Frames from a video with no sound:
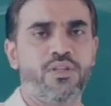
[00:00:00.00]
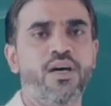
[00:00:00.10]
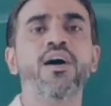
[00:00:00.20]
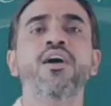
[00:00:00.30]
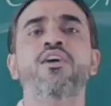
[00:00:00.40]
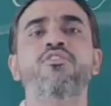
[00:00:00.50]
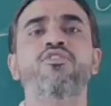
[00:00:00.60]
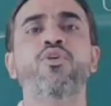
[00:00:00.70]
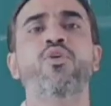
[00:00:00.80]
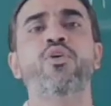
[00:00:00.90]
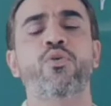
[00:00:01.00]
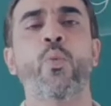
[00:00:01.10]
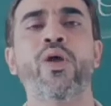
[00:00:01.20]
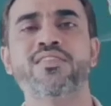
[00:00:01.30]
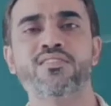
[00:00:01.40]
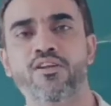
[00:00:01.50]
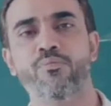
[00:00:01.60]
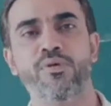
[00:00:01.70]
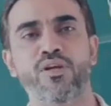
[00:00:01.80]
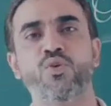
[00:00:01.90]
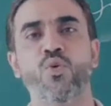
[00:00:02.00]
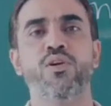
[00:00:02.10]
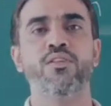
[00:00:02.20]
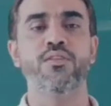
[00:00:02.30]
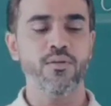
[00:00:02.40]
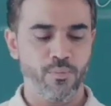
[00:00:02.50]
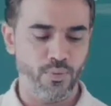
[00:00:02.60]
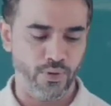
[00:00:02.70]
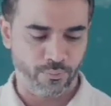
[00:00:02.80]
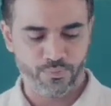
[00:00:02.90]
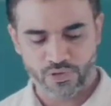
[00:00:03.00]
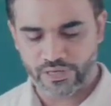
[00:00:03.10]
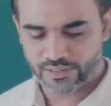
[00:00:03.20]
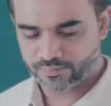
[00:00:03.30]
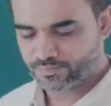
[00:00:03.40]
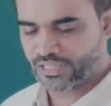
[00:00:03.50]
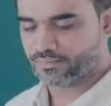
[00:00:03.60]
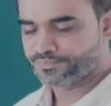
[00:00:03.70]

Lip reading: the 4 ways that have been told in the poem, right? Then